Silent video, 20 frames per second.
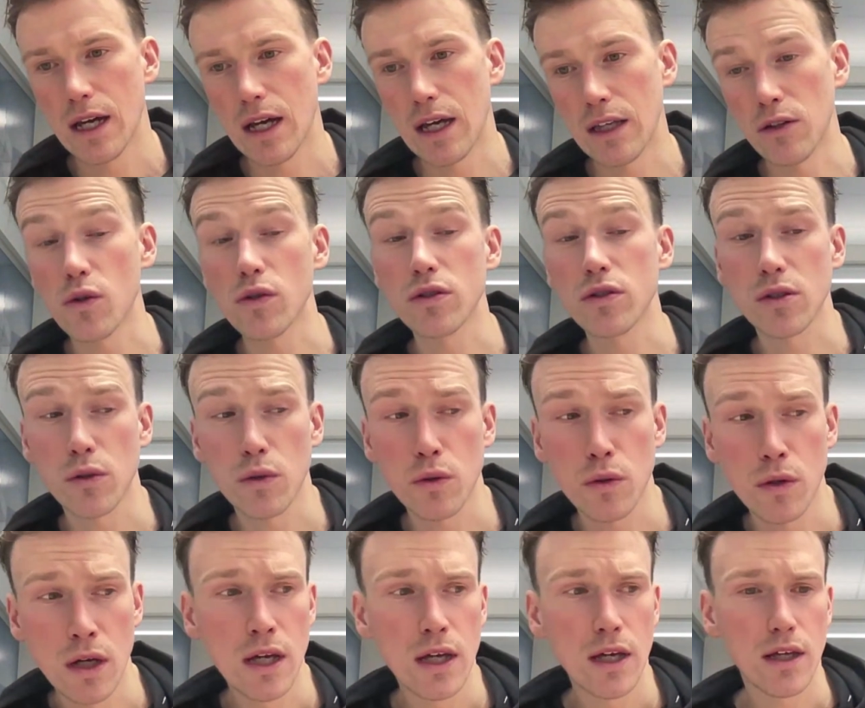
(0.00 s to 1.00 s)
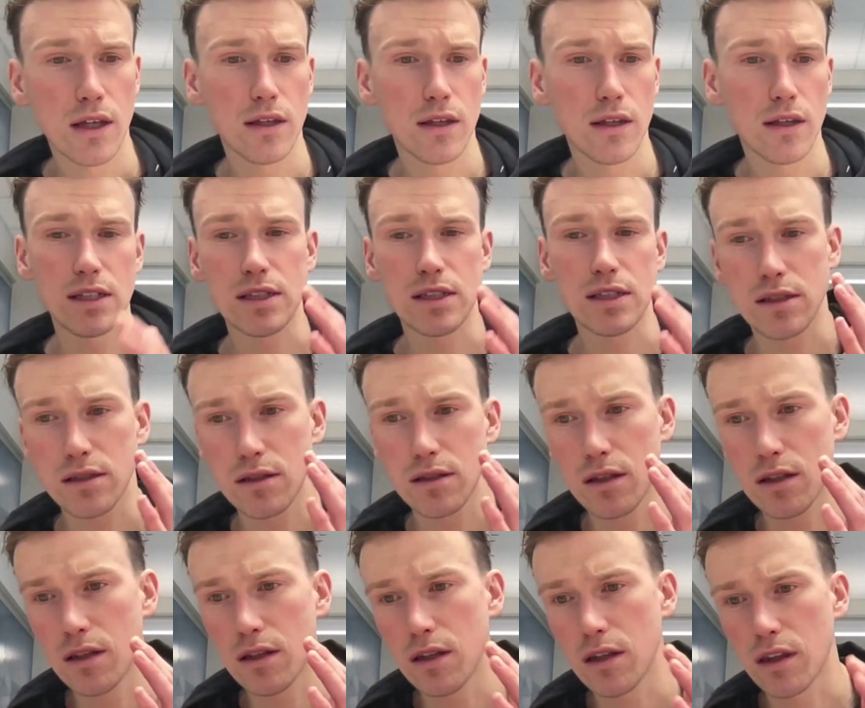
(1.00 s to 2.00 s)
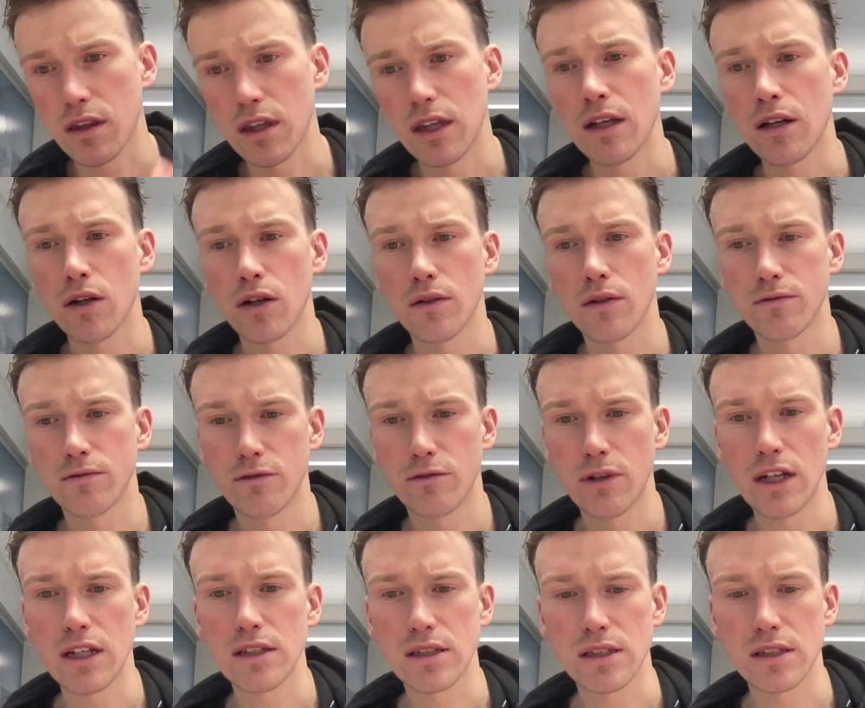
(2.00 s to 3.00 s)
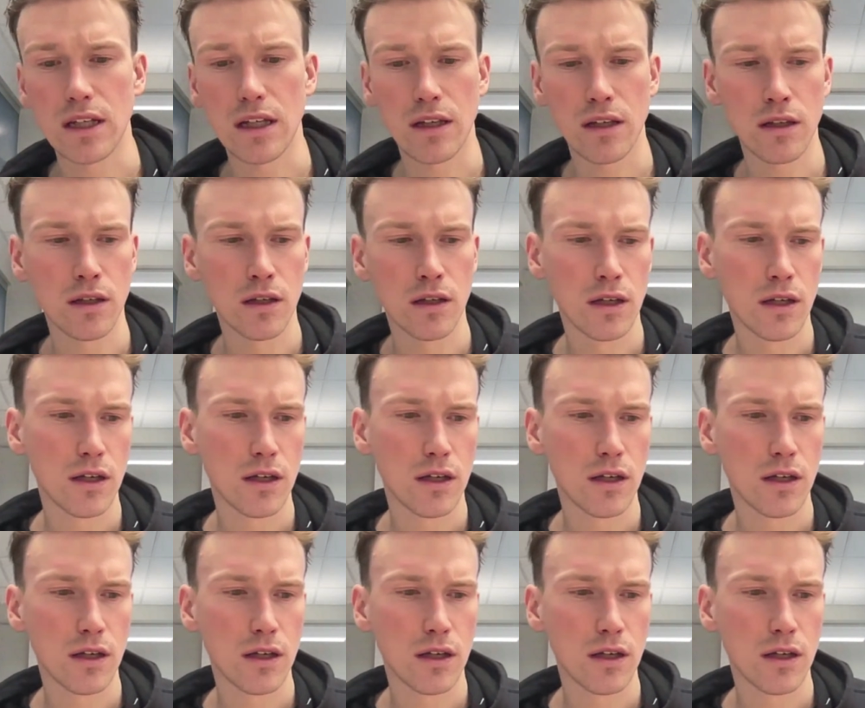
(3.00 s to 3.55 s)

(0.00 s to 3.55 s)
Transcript: And also this thing of racing